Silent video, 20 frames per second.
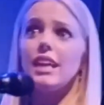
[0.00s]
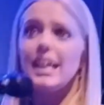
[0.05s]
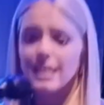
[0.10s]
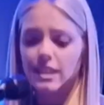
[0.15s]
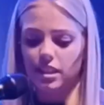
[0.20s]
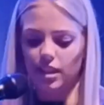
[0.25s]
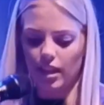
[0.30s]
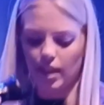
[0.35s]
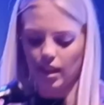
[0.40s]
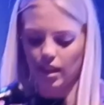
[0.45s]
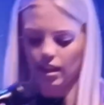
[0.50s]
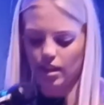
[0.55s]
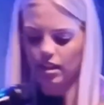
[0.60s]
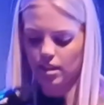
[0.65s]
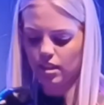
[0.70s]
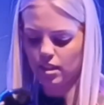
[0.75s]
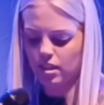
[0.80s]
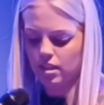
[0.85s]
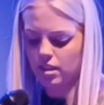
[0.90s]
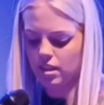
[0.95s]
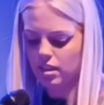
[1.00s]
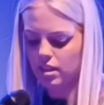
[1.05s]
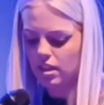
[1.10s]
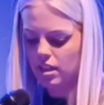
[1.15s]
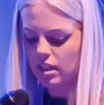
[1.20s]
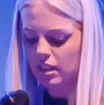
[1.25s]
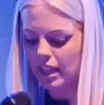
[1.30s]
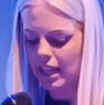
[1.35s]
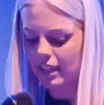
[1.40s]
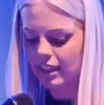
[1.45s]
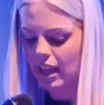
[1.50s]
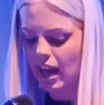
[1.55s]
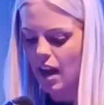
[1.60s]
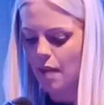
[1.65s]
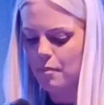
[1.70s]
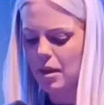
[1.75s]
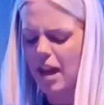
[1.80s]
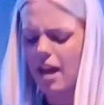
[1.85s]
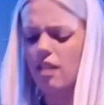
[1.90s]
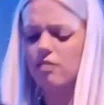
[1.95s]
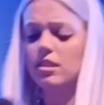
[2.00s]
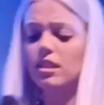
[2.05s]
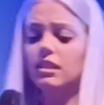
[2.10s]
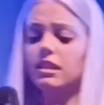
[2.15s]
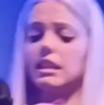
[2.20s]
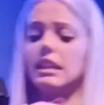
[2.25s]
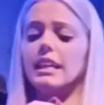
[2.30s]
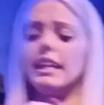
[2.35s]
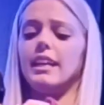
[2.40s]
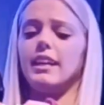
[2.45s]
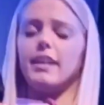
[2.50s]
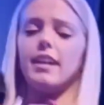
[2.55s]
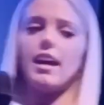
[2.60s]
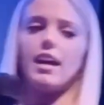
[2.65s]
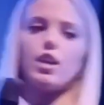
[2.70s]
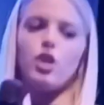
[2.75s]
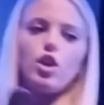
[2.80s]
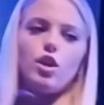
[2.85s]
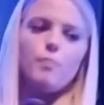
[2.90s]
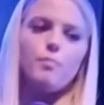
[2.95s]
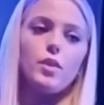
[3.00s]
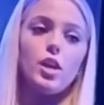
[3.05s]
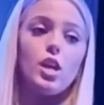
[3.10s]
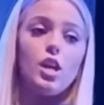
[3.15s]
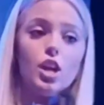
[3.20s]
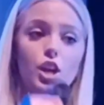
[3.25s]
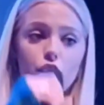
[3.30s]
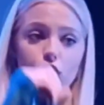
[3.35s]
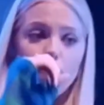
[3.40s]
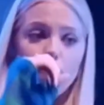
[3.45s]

lazy like that. My house is clean at home.